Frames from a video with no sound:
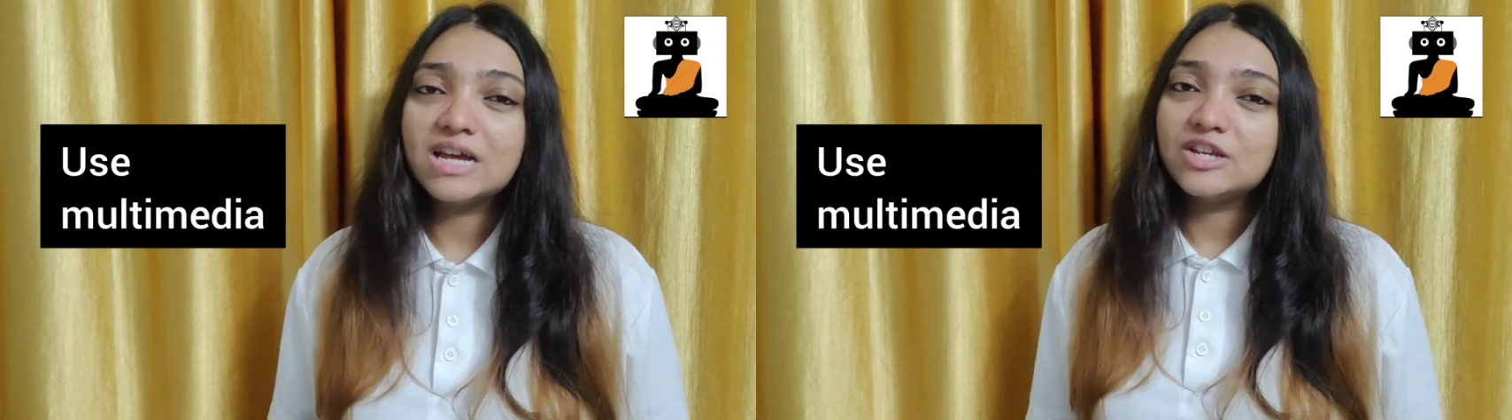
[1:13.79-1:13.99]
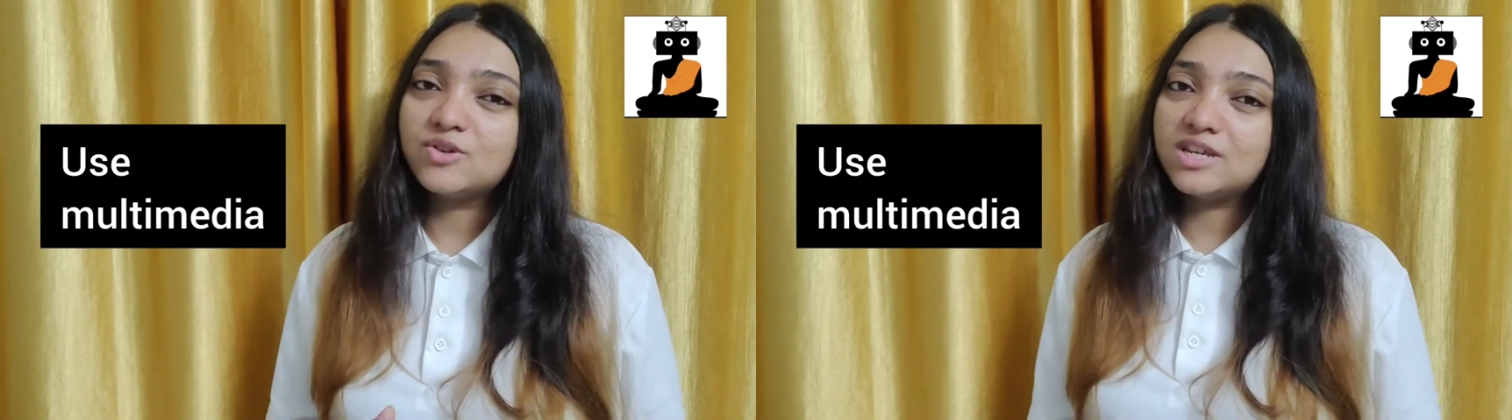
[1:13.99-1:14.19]

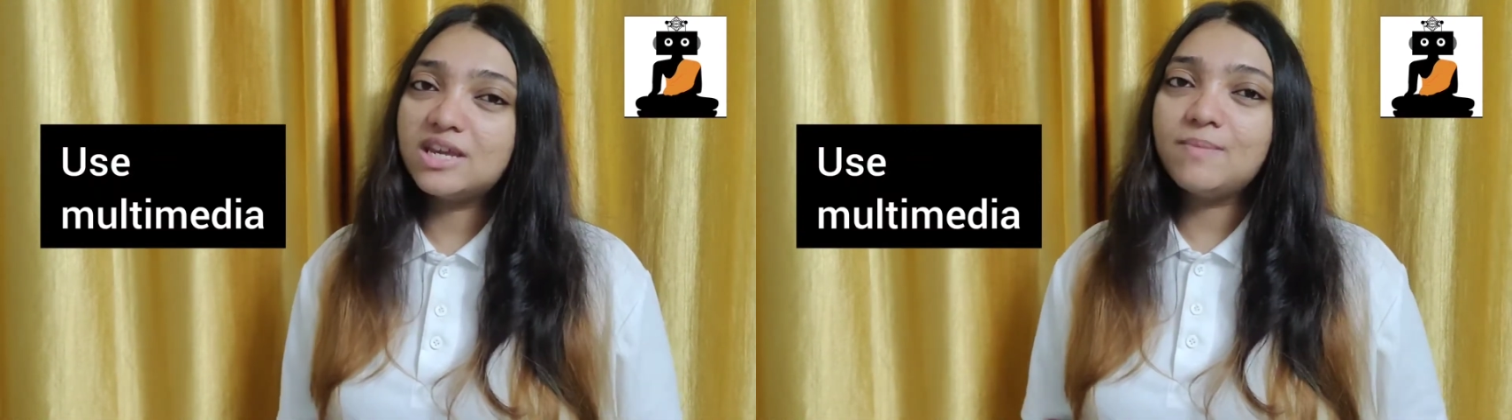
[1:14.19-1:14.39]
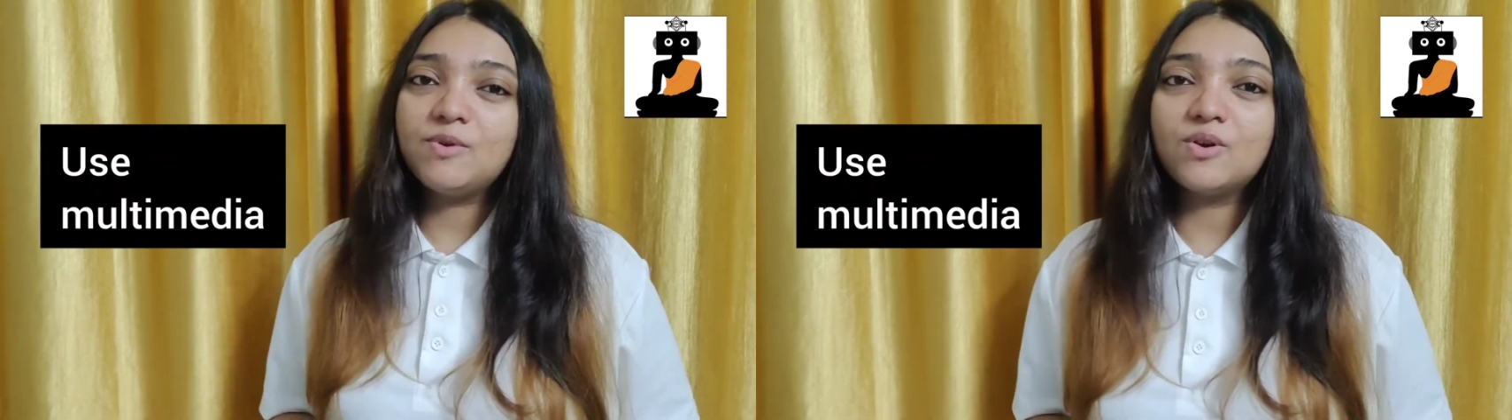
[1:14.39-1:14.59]
to
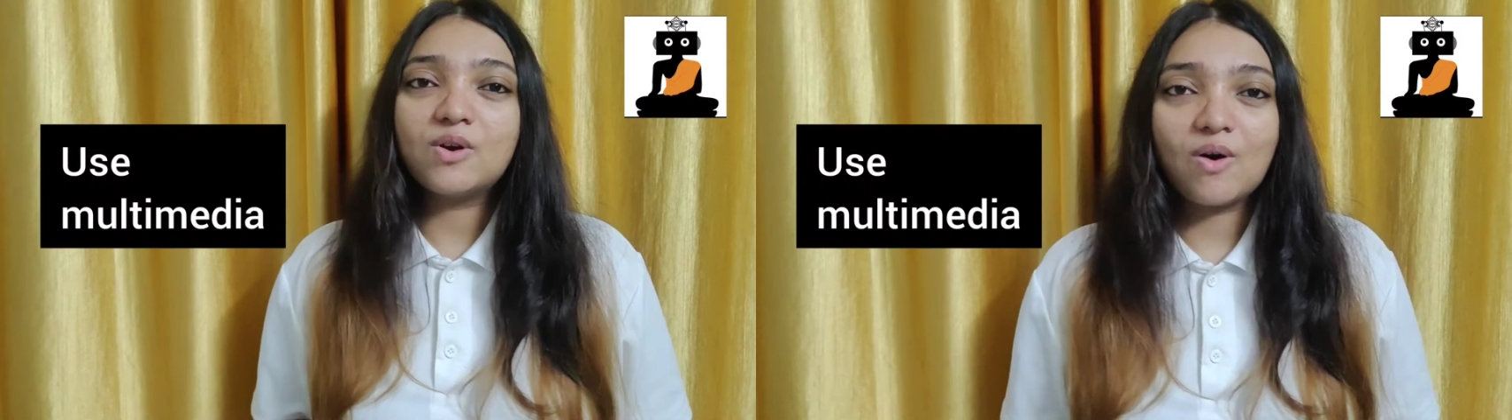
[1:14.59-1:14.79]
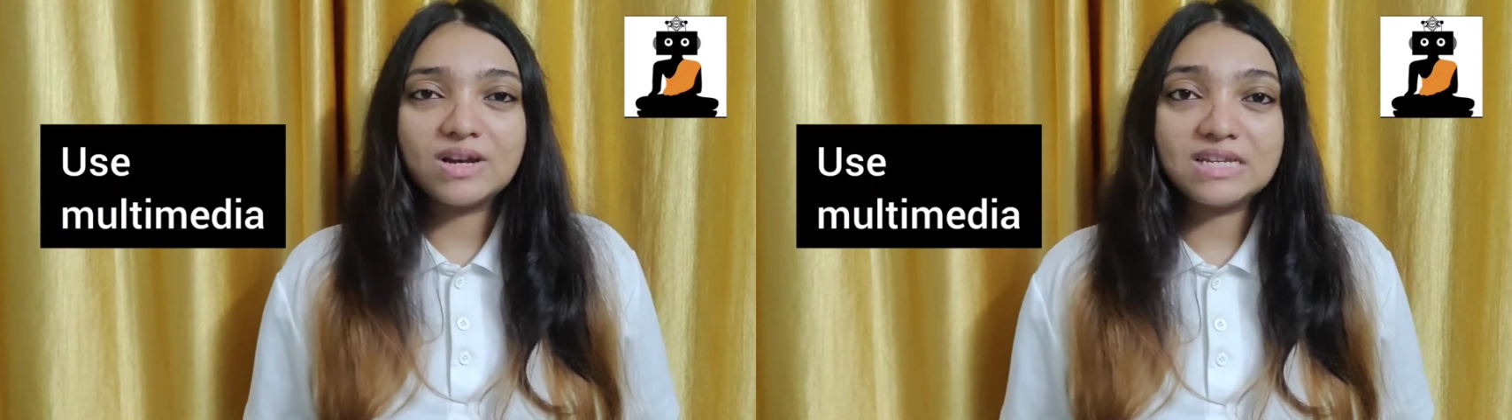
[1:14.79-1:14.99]
keep your
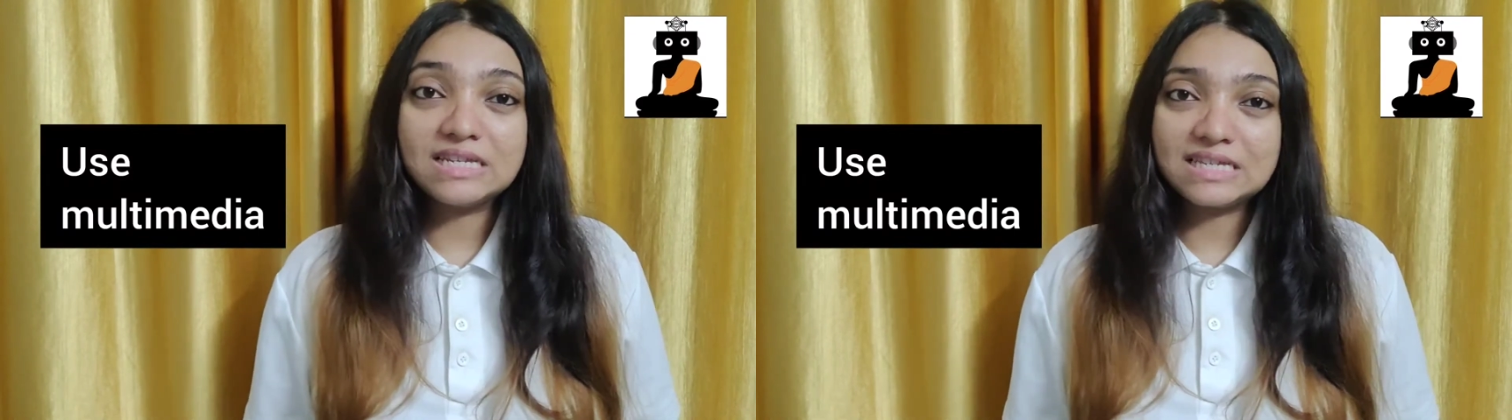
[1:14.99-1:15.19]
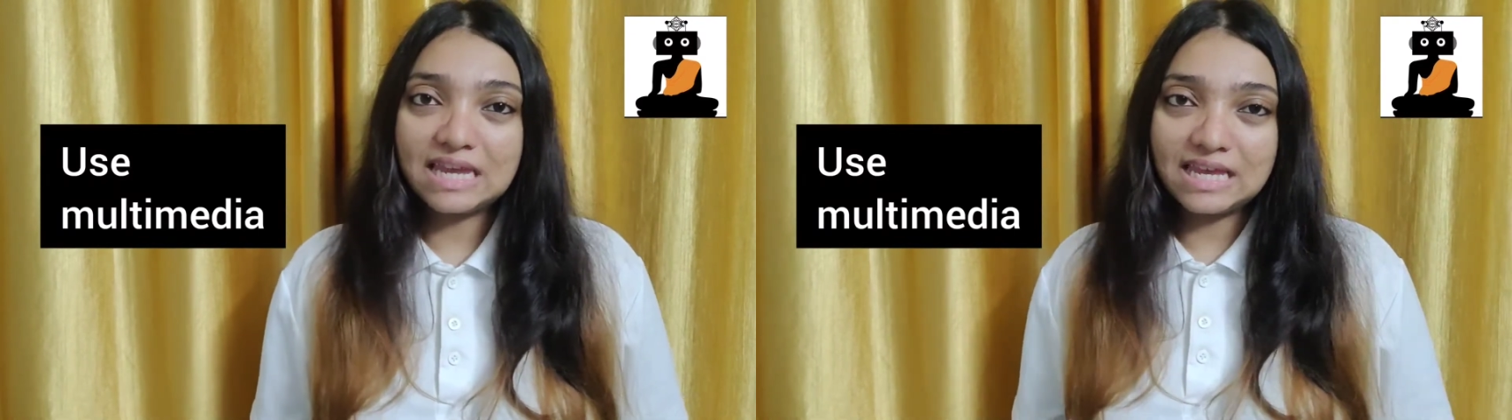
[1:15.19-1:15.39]

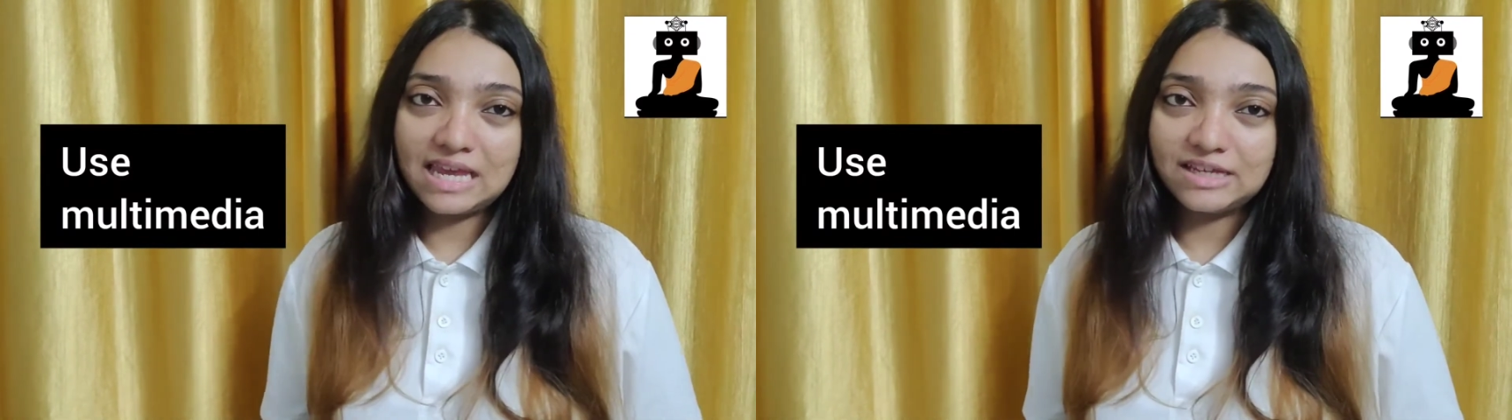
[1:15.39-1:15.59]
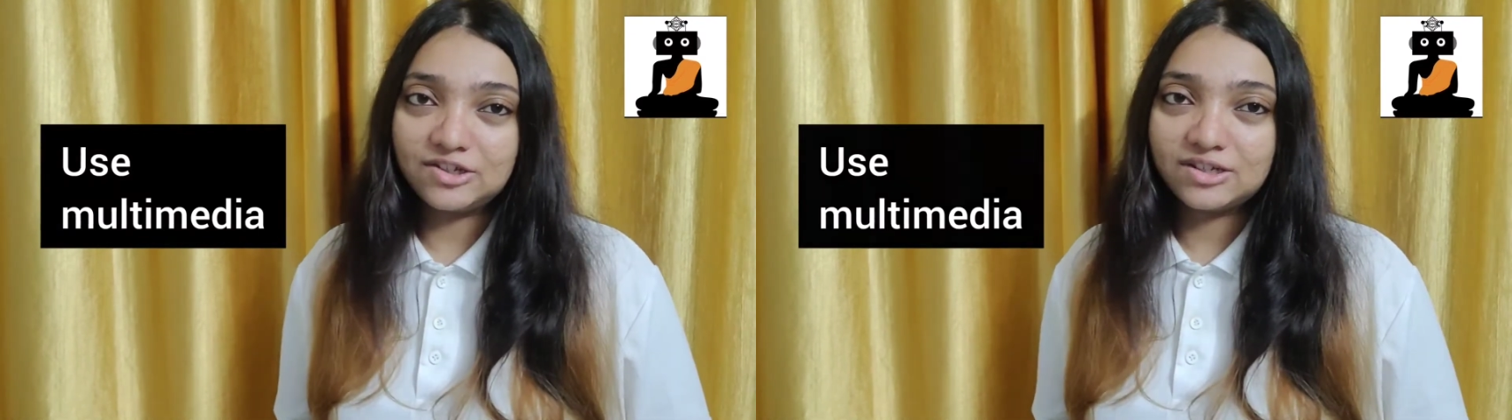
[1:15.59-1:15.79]
audience
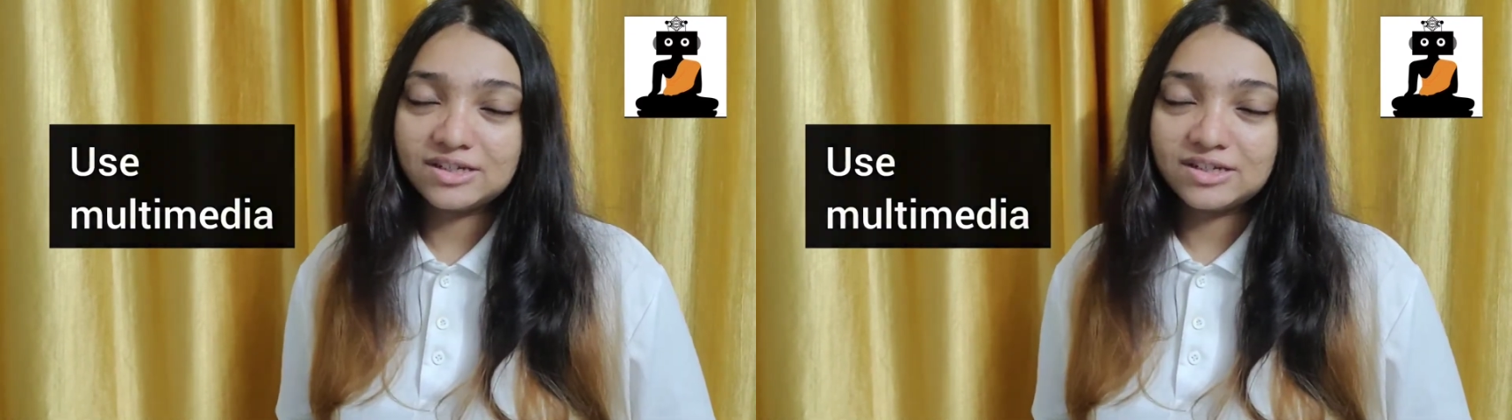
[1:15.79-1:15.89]
engaged.